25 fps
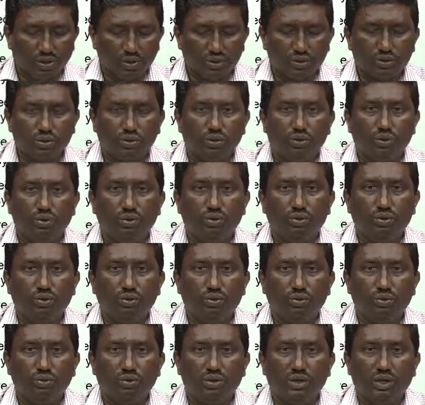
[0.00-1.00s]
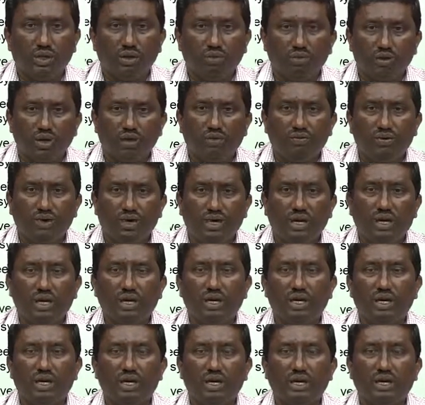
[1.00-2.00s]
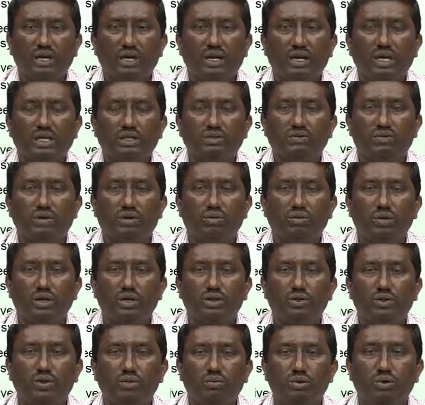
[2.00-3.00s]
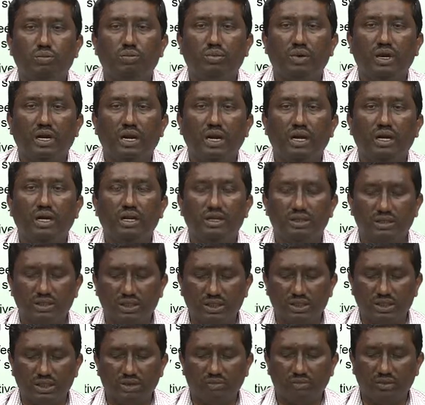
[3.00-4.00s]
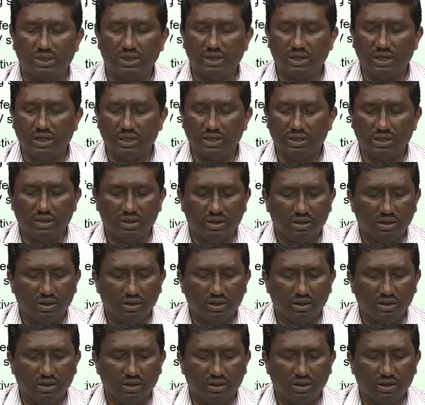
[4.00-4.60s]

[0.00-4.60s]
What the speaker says: So, the number of interconnecting transformers should be planned in such a way that